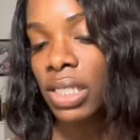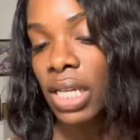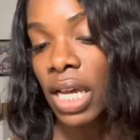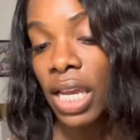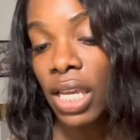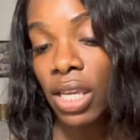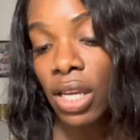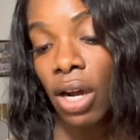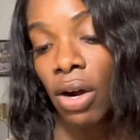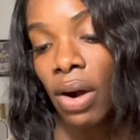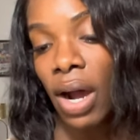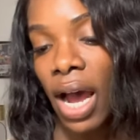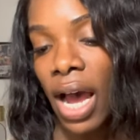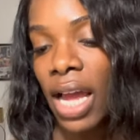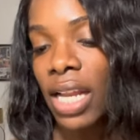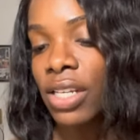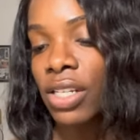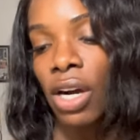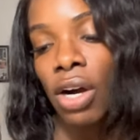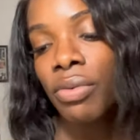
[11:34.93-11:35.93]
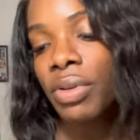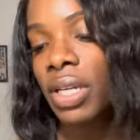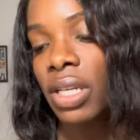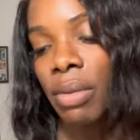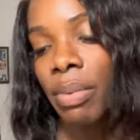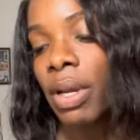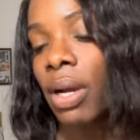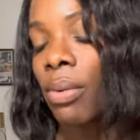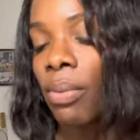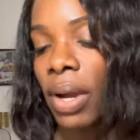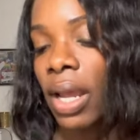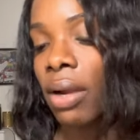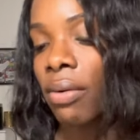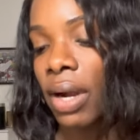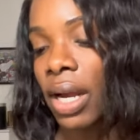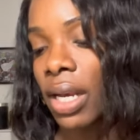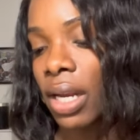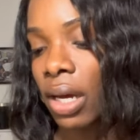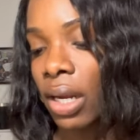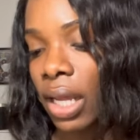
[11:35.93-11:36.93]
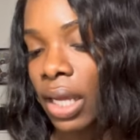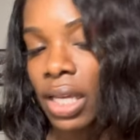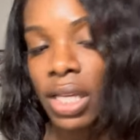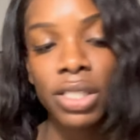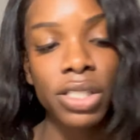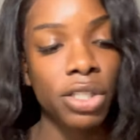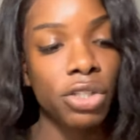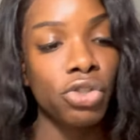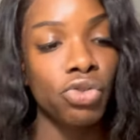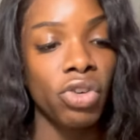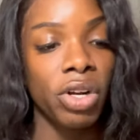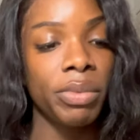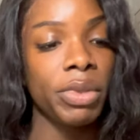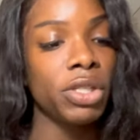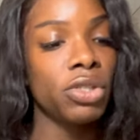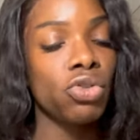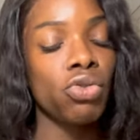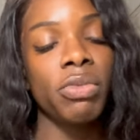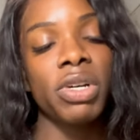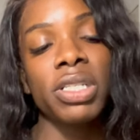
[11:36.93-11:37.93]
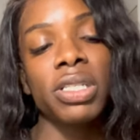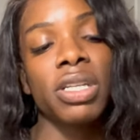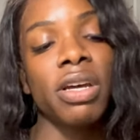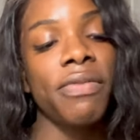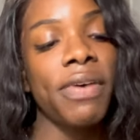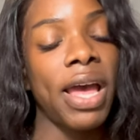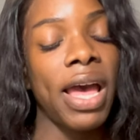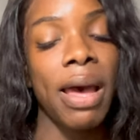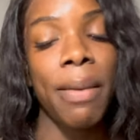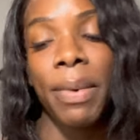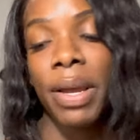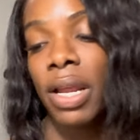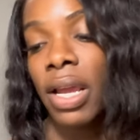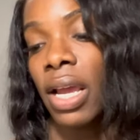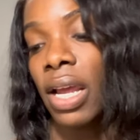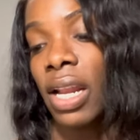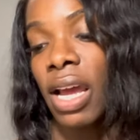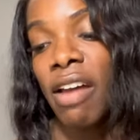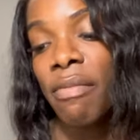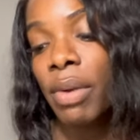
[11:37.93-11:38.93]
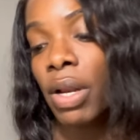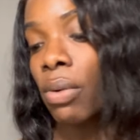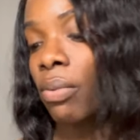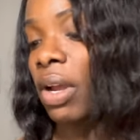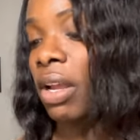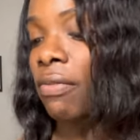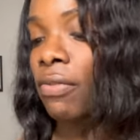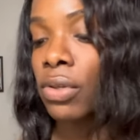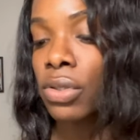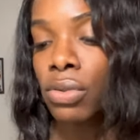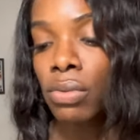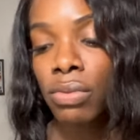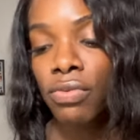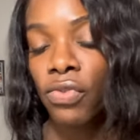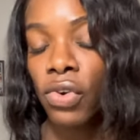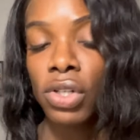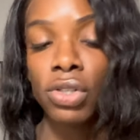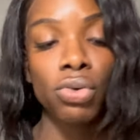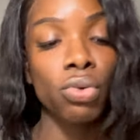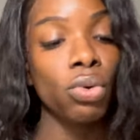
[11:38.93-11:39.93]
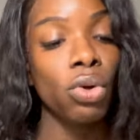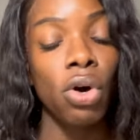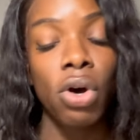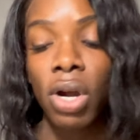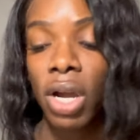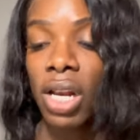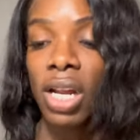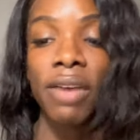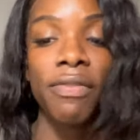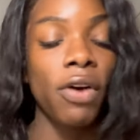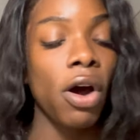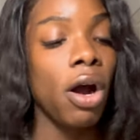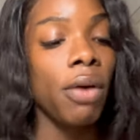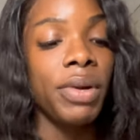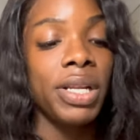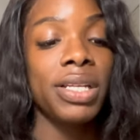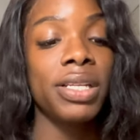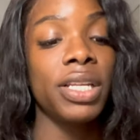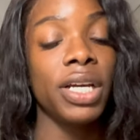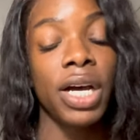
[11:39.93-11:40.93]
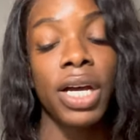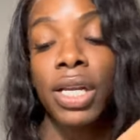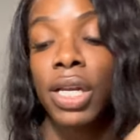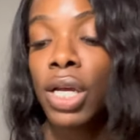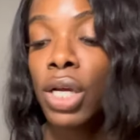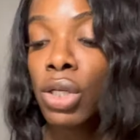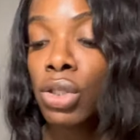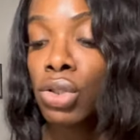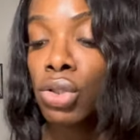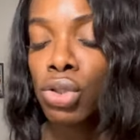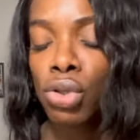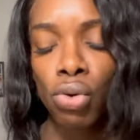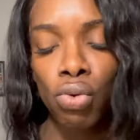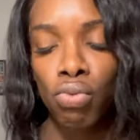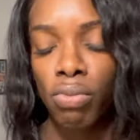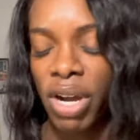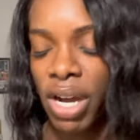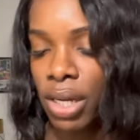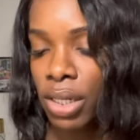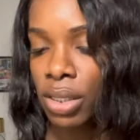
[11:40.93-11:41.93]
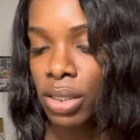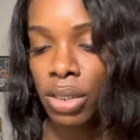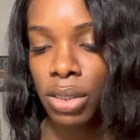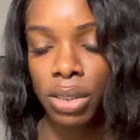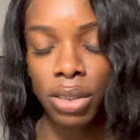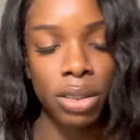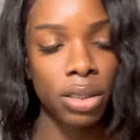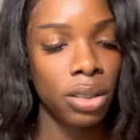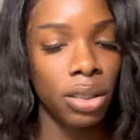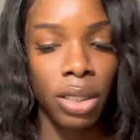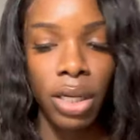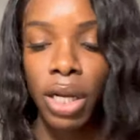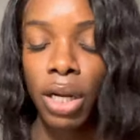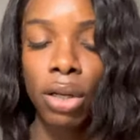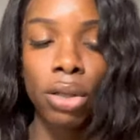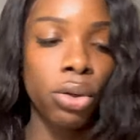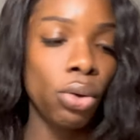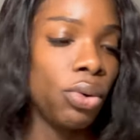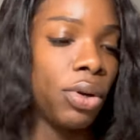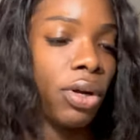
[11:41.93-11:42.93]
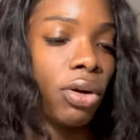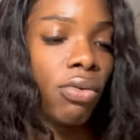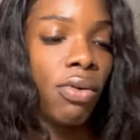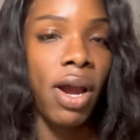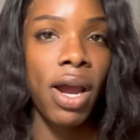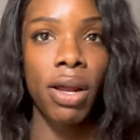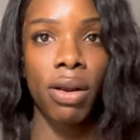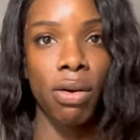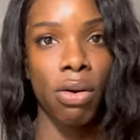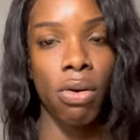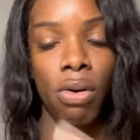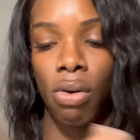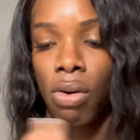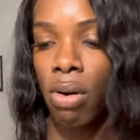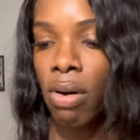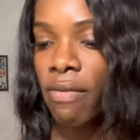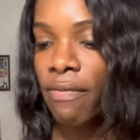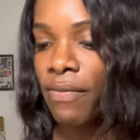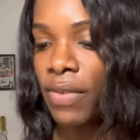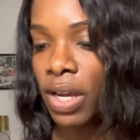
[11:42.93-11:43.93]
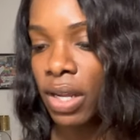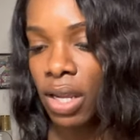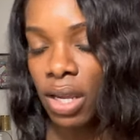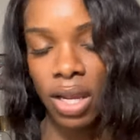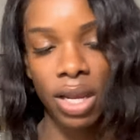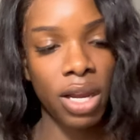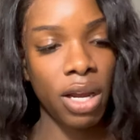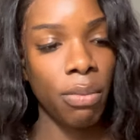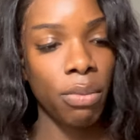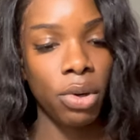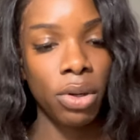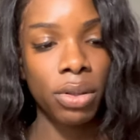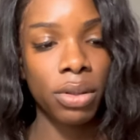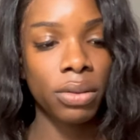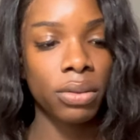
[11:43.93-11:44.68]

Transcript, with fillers: Like, yo, I don't need to be awake right now. Like, it's extremely too much stuff happening, and I've been awake for, for too long, and I've already done too much, including cry on fucking camera.